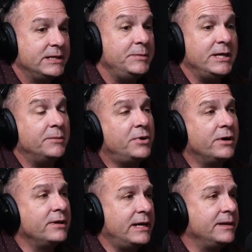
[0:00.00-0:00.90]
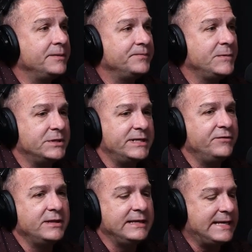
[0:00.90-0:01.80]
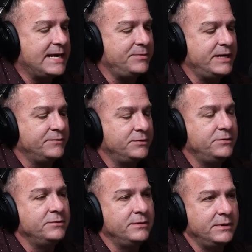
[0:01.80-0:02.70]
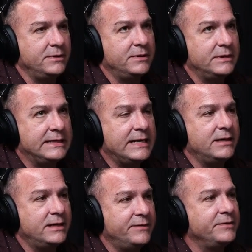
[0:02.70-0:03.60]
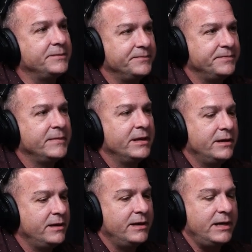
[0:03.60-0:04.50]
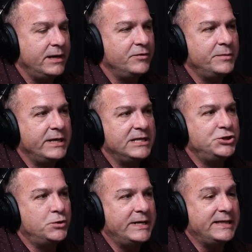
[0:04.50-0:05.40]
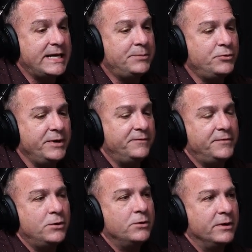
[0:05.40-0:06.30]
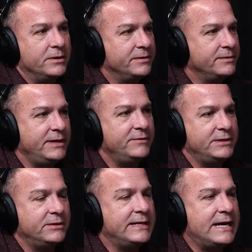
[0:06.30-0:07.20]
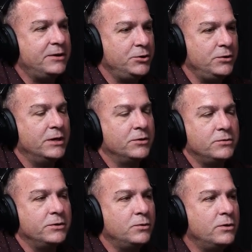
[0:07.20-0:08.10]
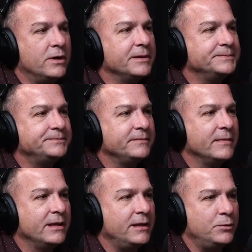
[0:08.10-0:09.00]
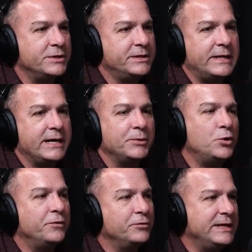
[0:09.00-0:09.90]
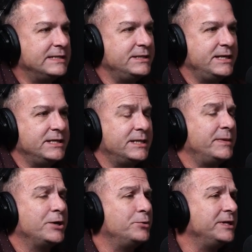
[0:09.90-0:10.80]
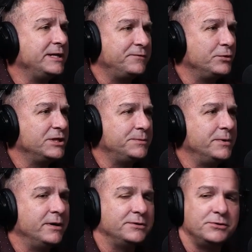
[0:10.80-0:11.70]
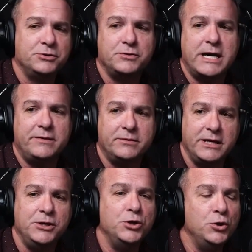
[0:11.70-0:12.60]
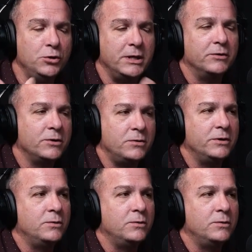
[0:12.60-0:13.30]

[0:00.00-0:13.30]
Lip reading: become part of that. Because everything that happened after 9/11, everybody that joined at that point forward, even till now, knew they were going to war. It wasn't like I'm going for the education. I'm not going for the experience or the travel. They knew they were going